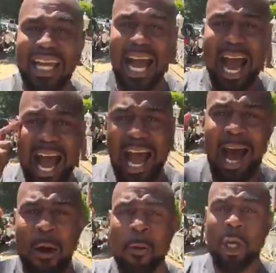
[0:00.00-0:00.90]
in
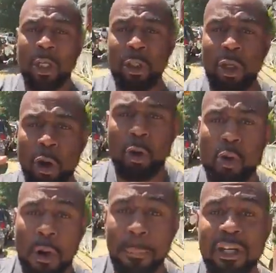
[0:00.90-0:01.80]
how
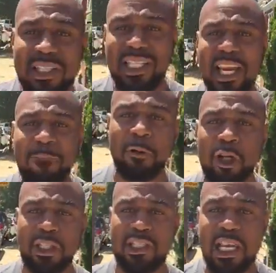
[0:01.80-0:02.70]
you perceive
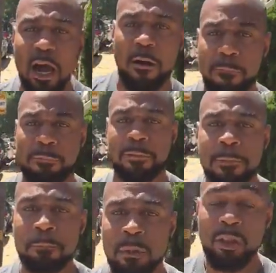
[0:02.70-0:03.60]
yourself.
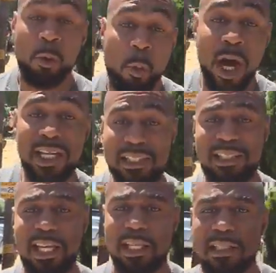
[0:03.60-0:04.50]
The one
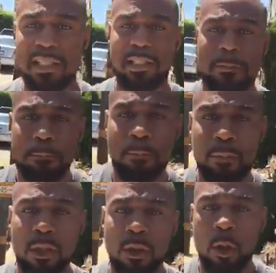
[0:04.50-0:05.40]
is this.
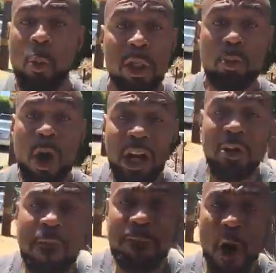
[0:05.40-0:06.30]
Which one
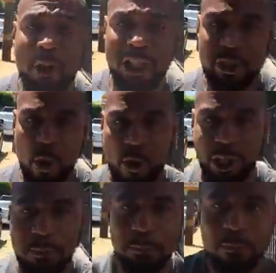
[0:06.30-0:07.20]
are you focused
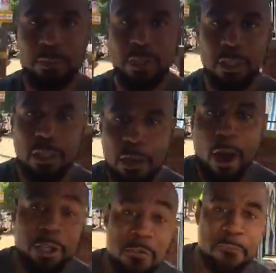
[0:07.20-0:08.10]
on?
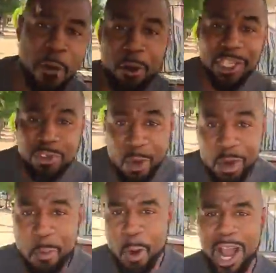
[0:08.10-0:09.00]
Are you focused
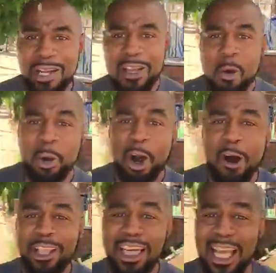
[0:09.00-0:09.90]
on the one with
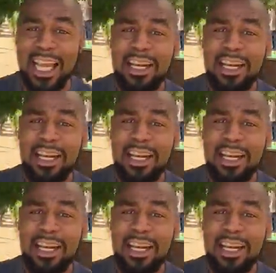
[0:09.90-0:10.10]
all of the